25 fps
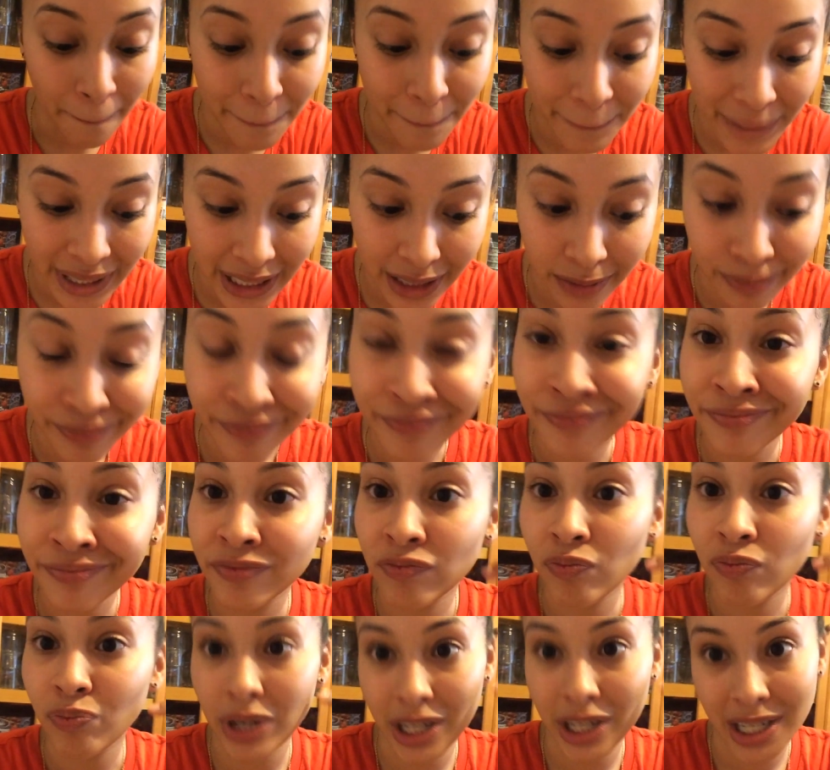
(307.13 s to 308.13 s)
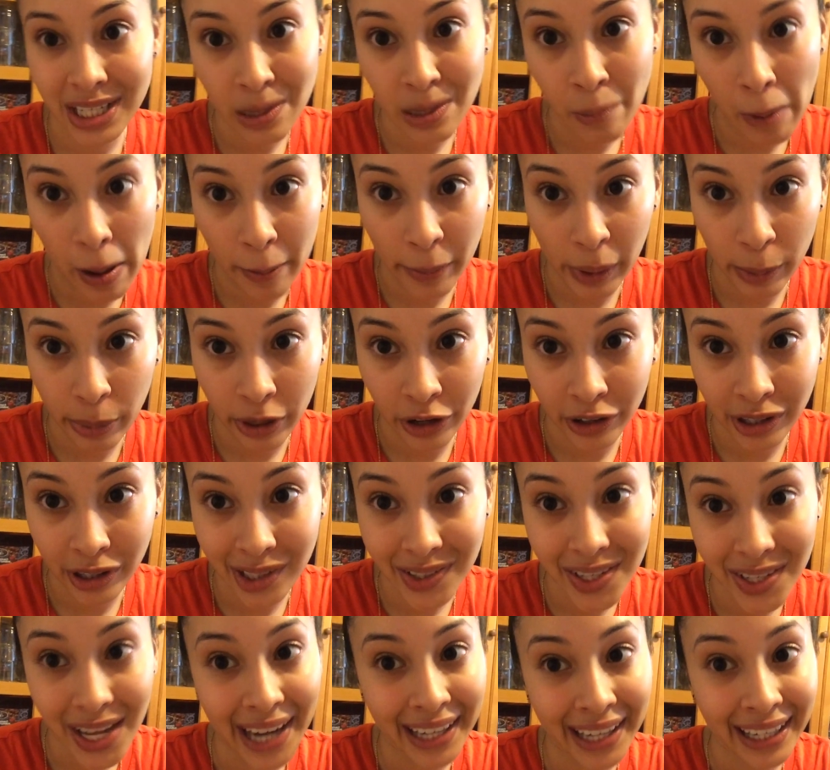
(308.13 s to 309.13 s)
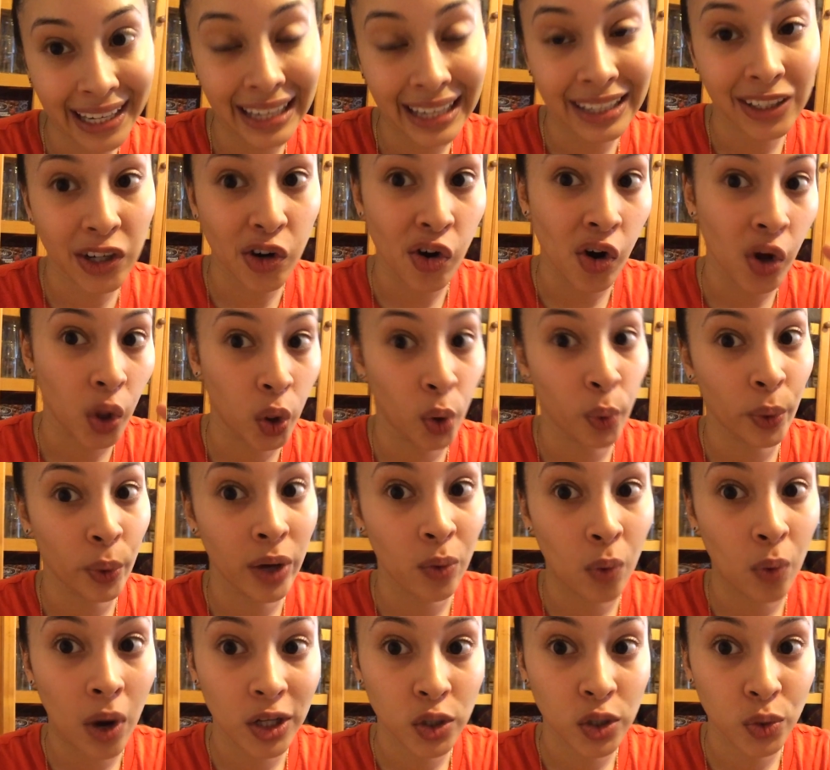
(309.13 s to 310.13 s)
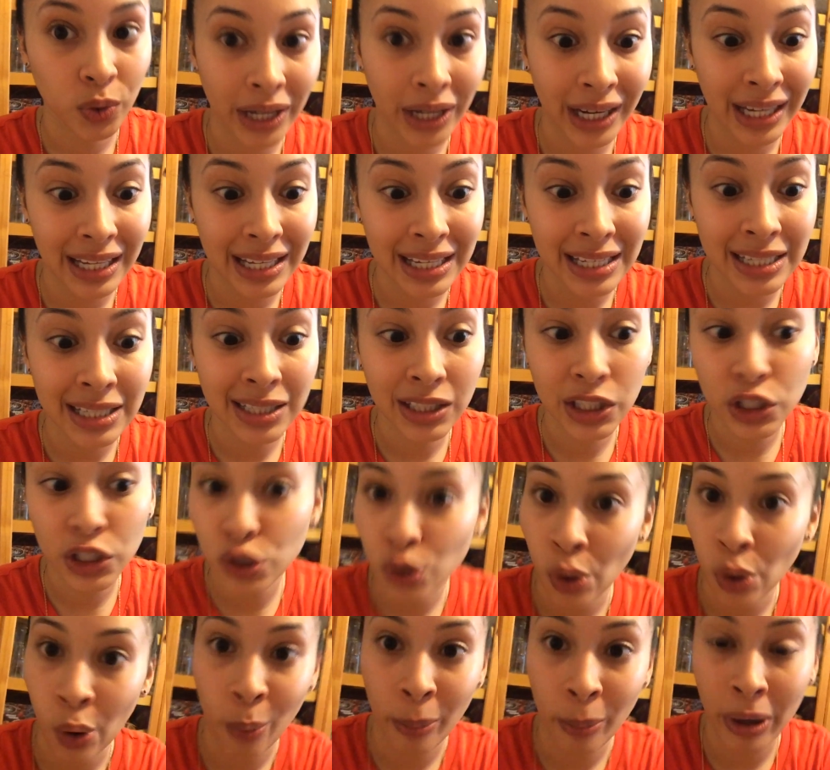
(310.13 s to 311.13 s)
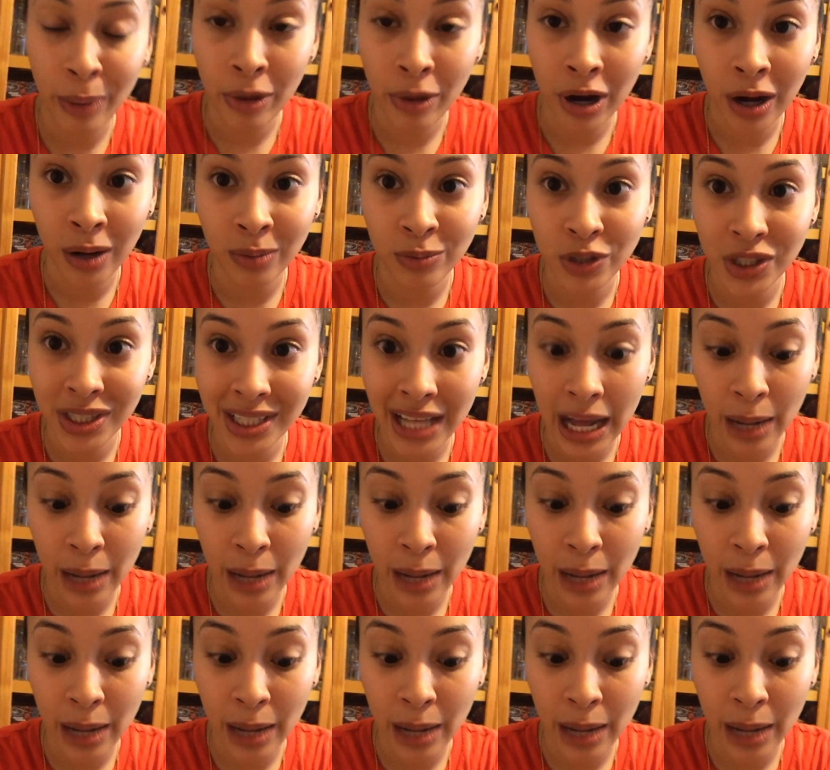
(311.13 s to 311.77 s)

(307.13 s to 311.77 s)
but because I'm at my parents', I can't all the way watch what I eat, so my mom just